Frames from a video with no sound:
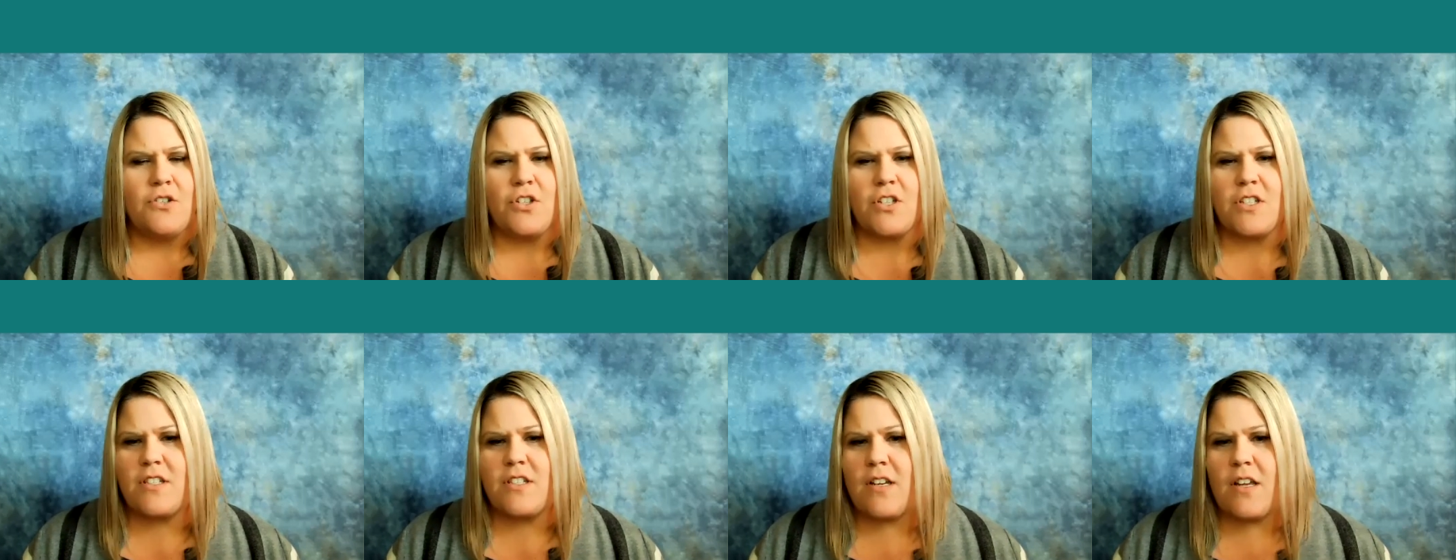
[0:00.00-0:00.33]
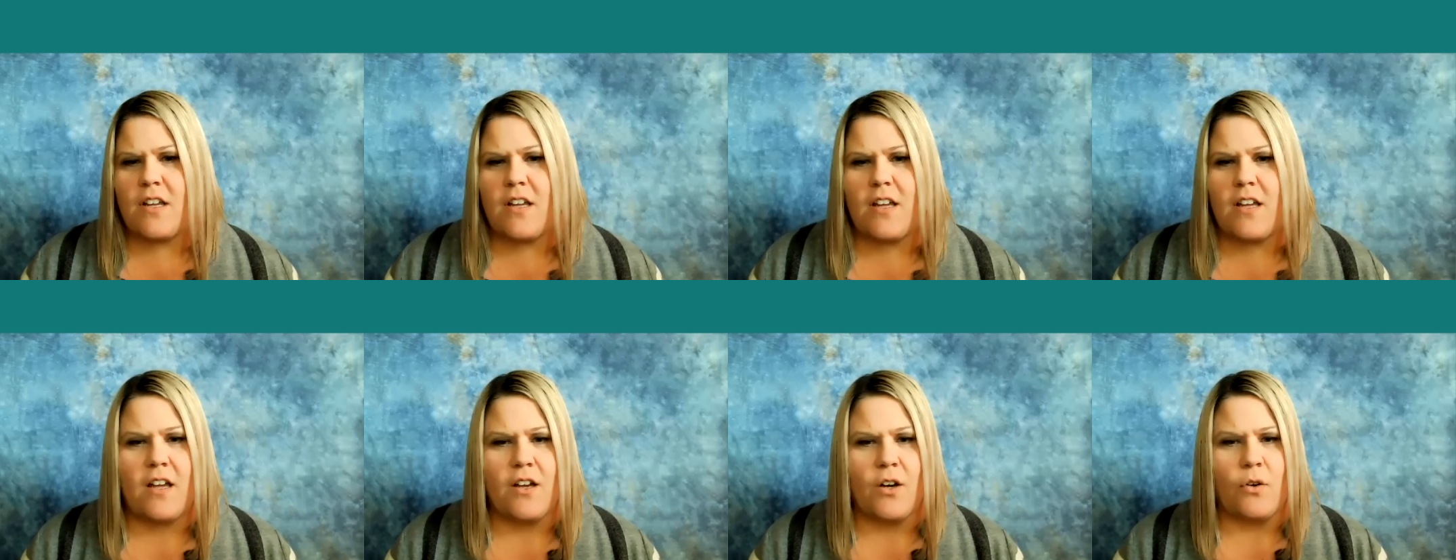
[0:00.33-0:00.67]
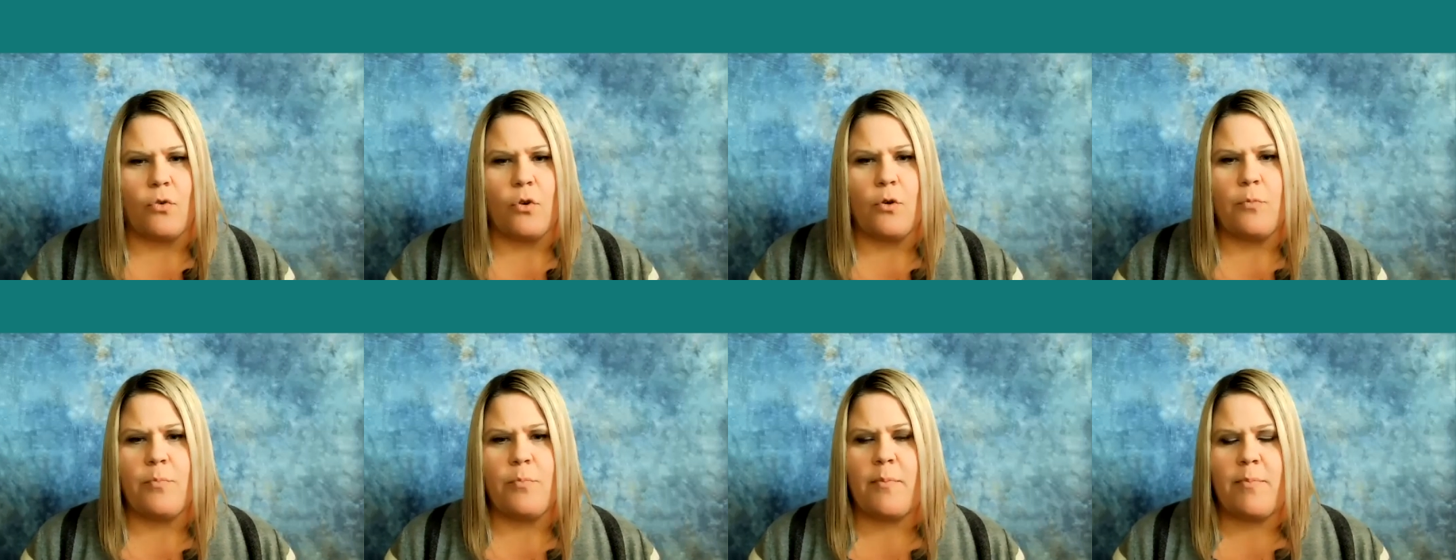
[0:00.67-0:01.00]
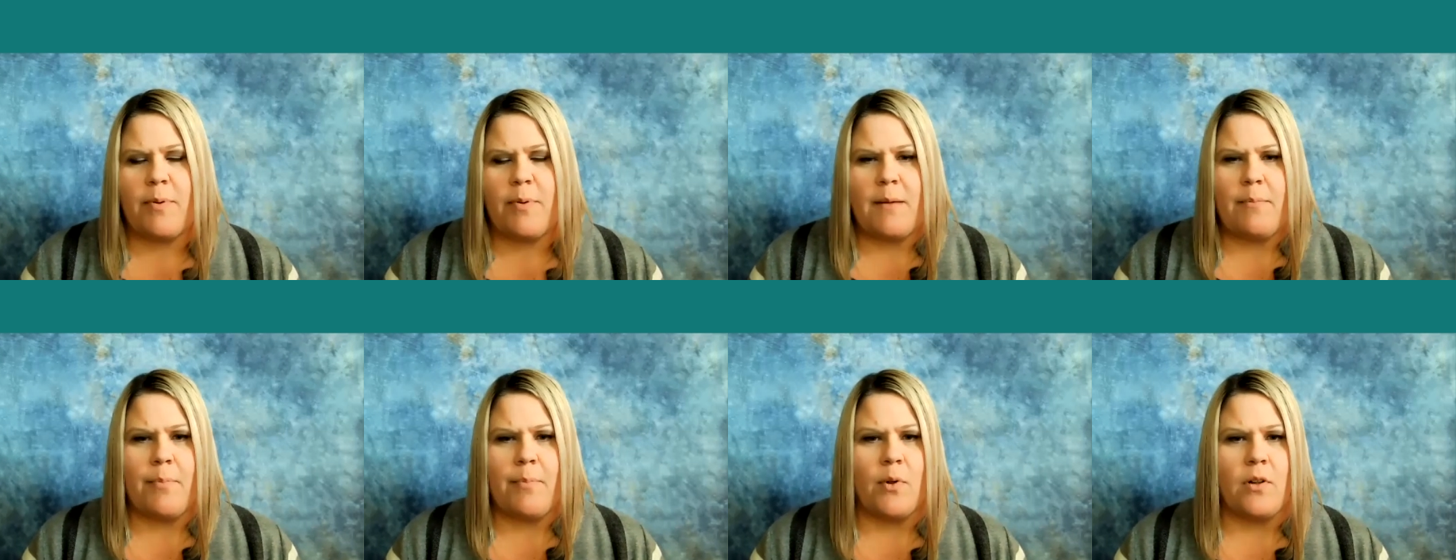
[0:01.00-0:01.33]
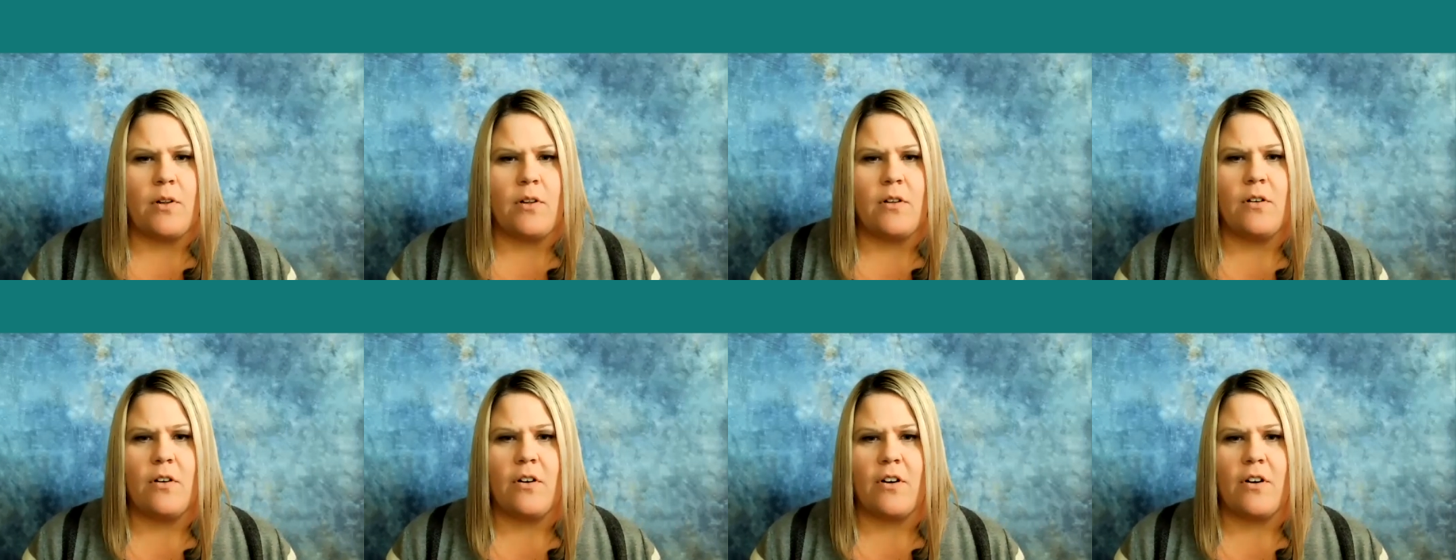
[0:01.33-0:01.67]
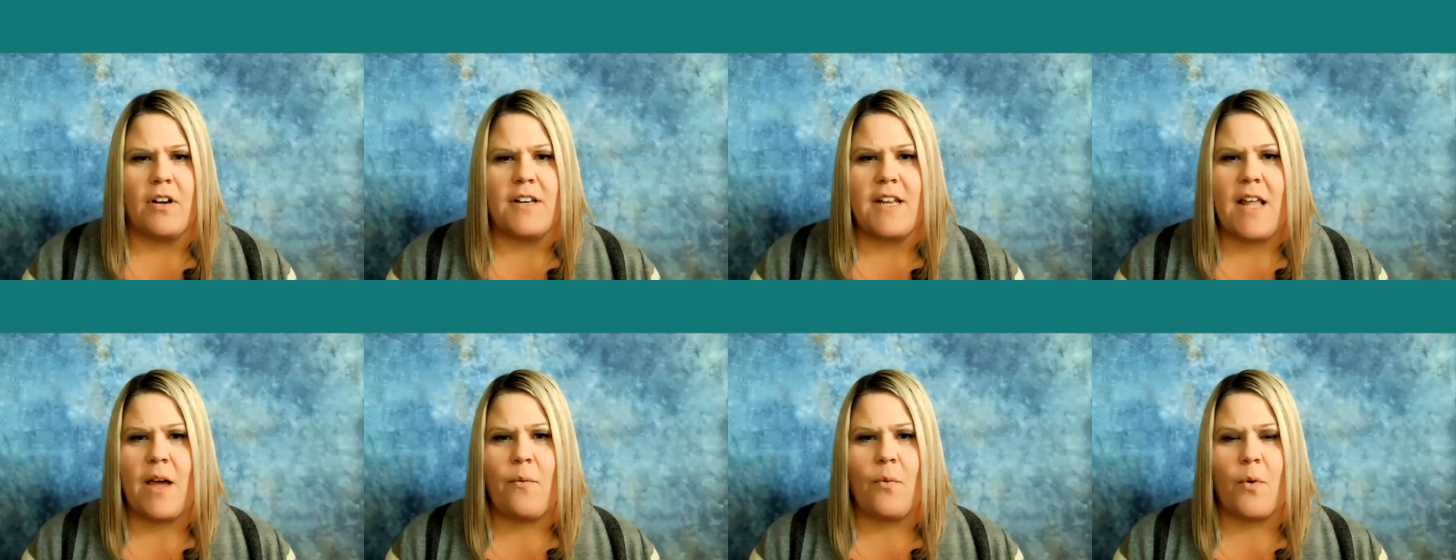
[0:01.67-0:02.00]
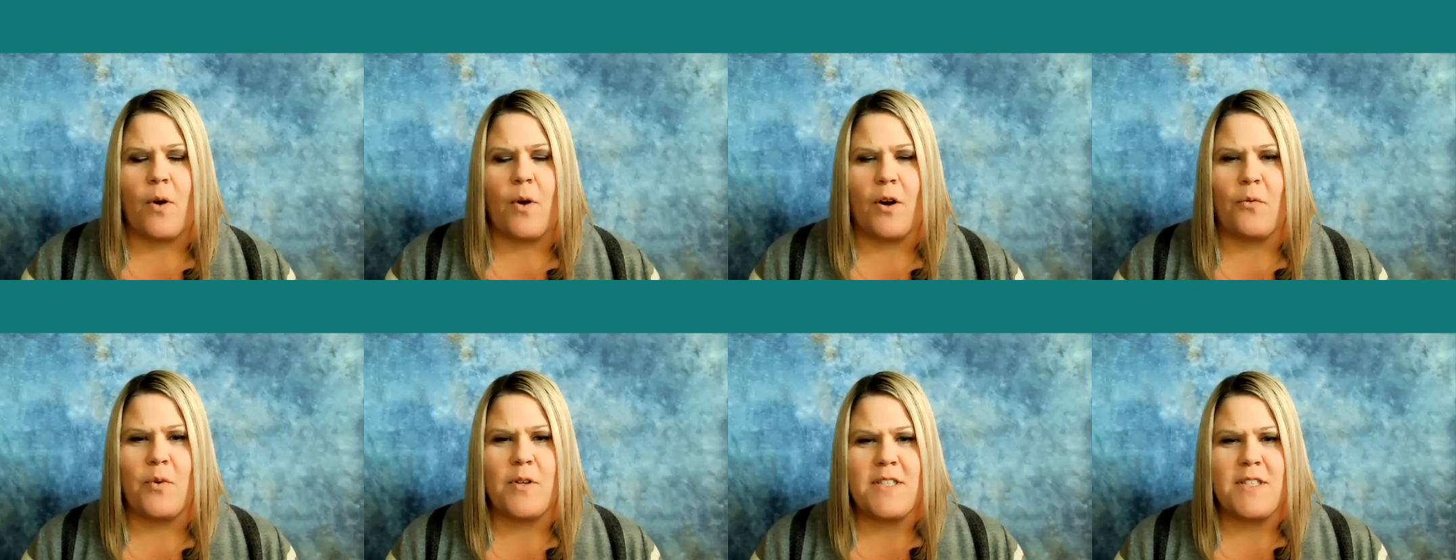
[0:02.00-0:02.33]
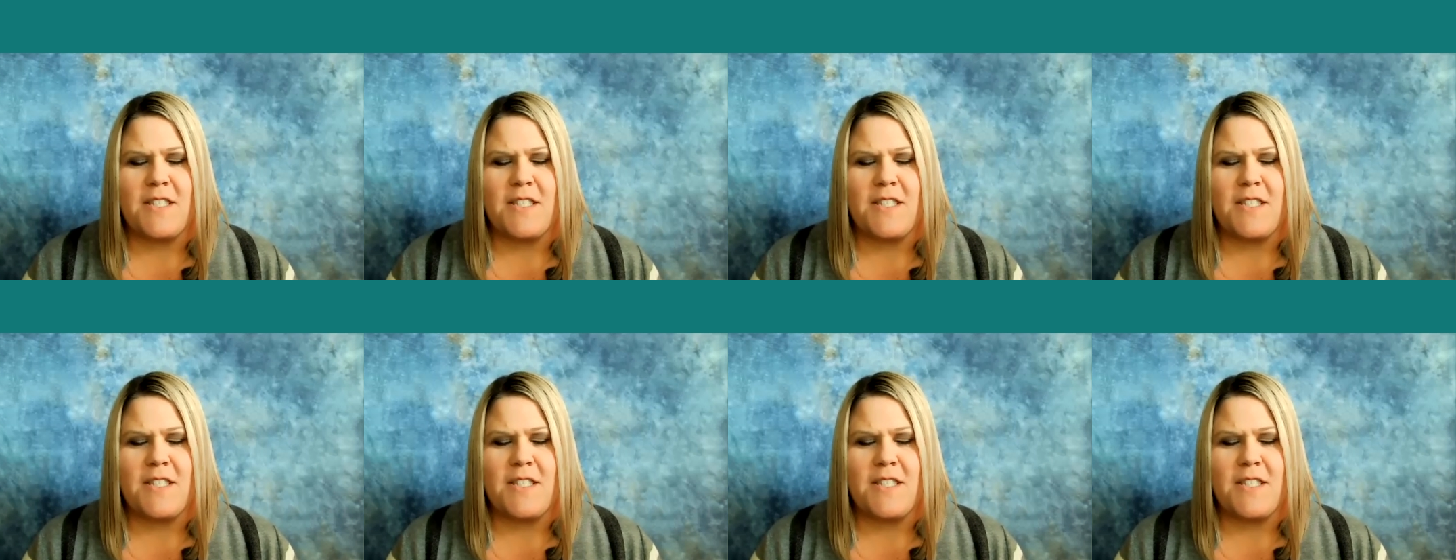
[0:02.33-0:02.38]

just a group of people or a network?